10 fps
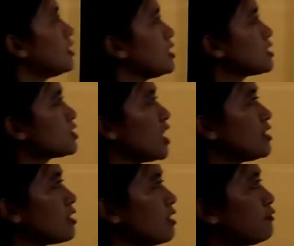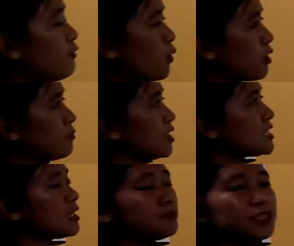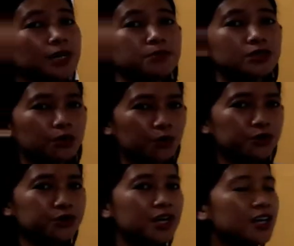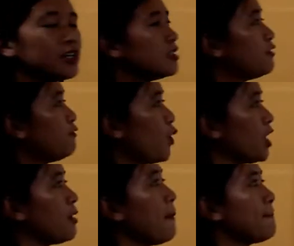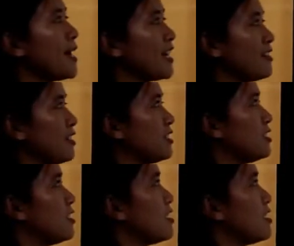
This general form is sometimes called the FOIL method.